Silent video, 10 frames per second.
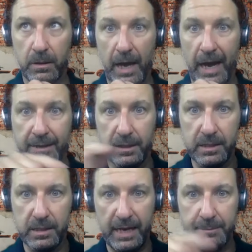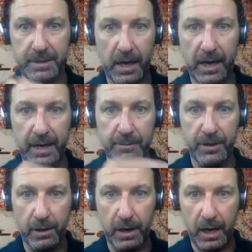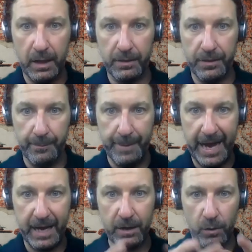at the same time they're on the mat,